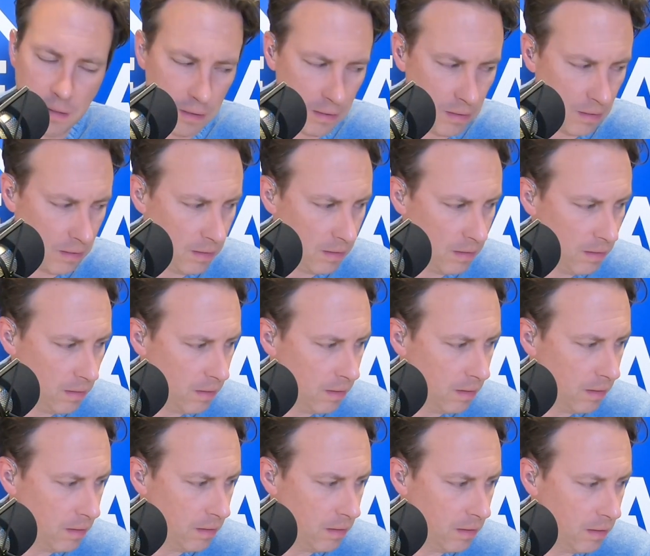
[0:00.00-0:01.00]
I was
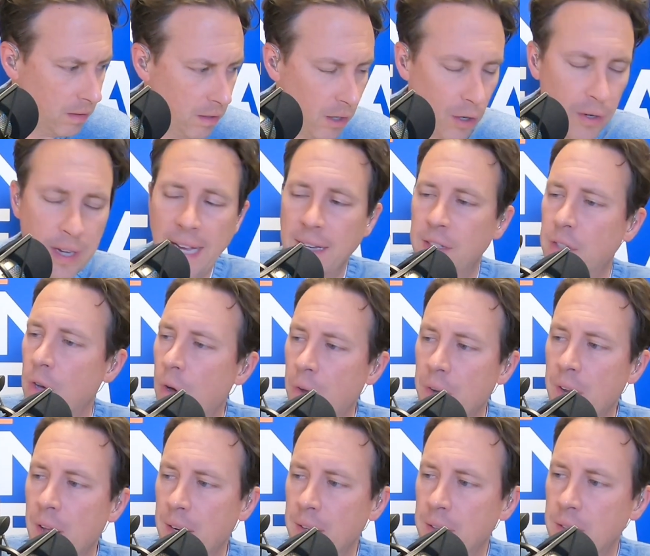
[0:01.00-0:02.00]
struggling. Okay, so and...
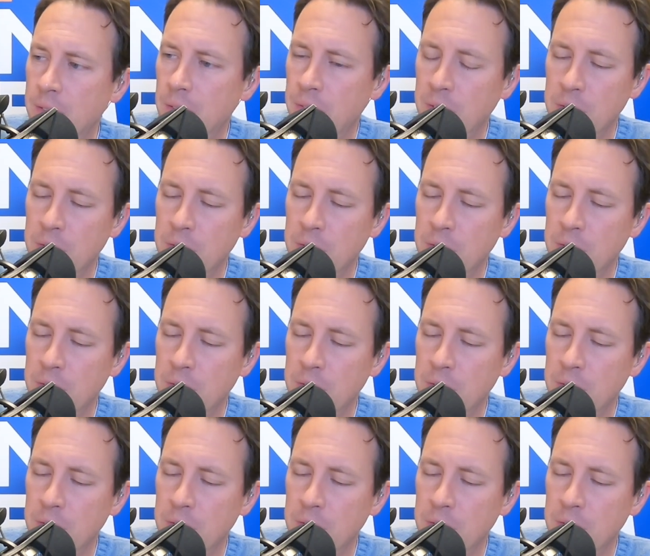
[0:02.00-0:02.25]
hold on.